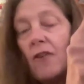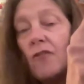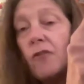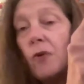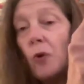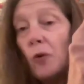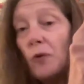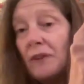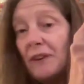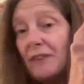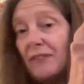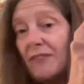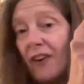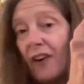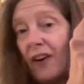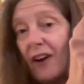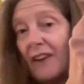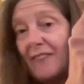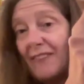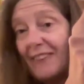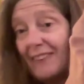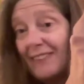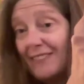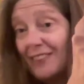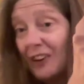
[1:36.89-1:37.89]

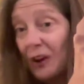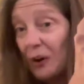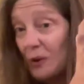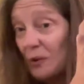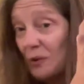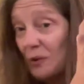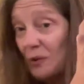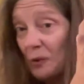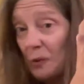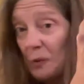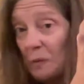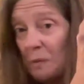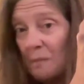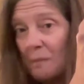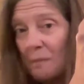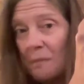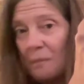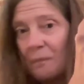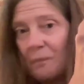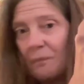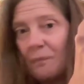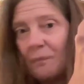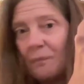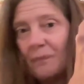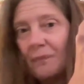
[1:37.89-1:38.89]
45 in total,
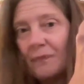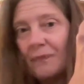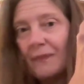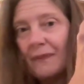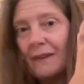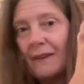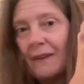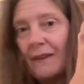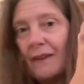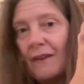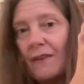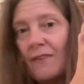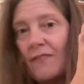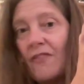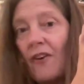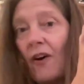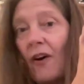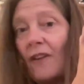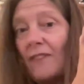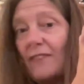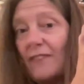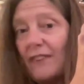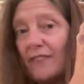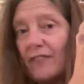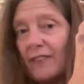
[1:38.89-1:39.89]

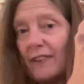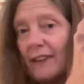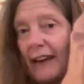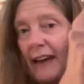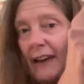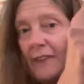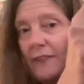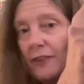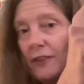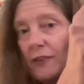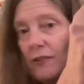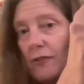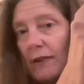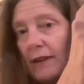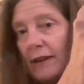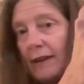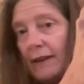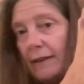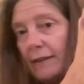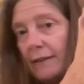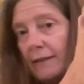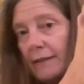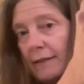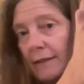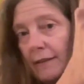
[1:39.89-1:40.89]
5 different
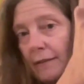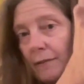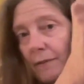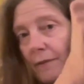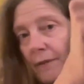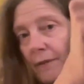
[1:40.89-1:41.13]
categories.